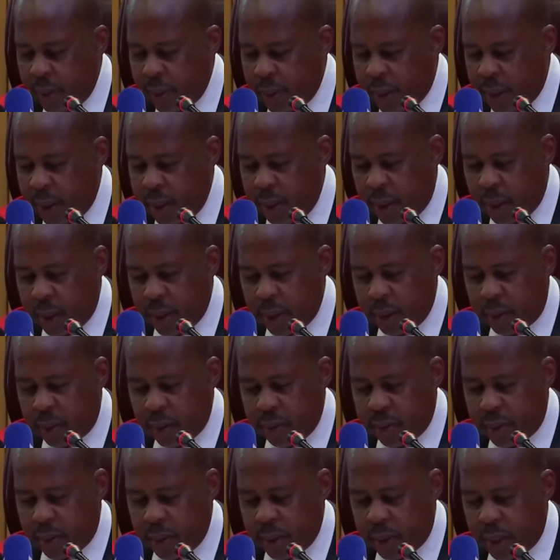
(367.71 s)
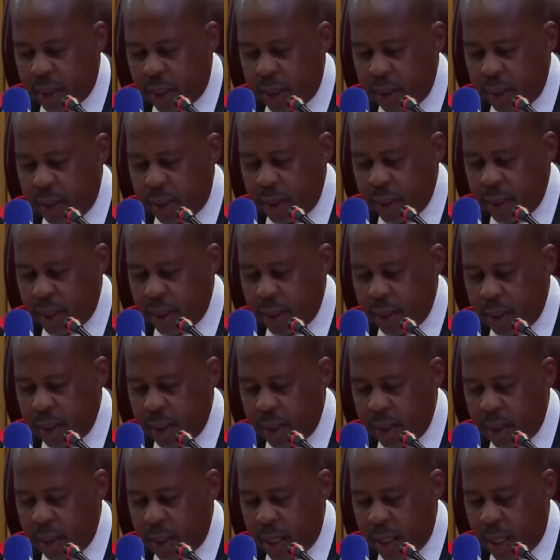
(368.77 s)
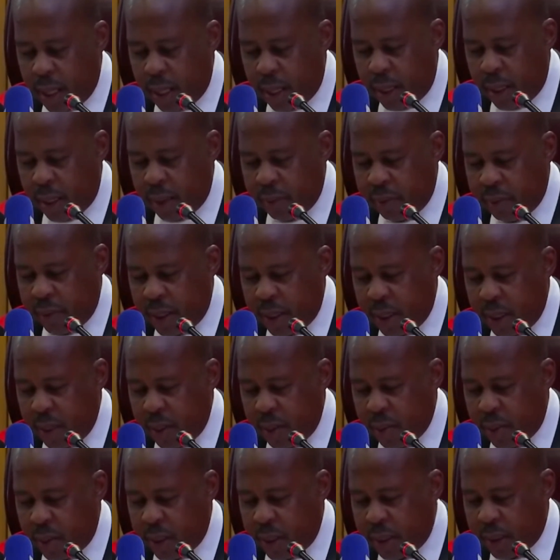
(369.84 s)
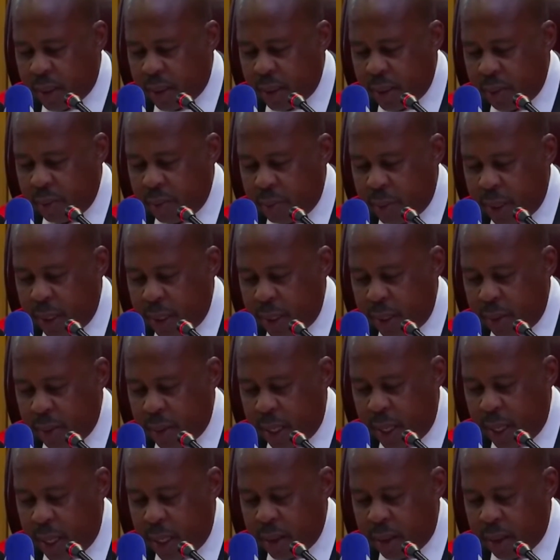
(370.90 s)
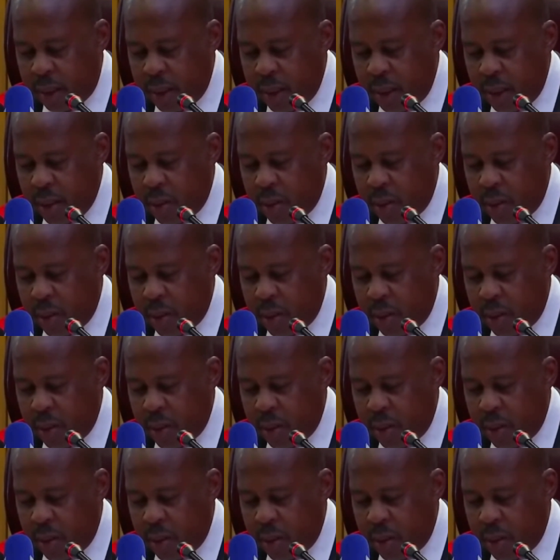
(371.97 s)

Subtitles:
The interests of society are never well served by a harsh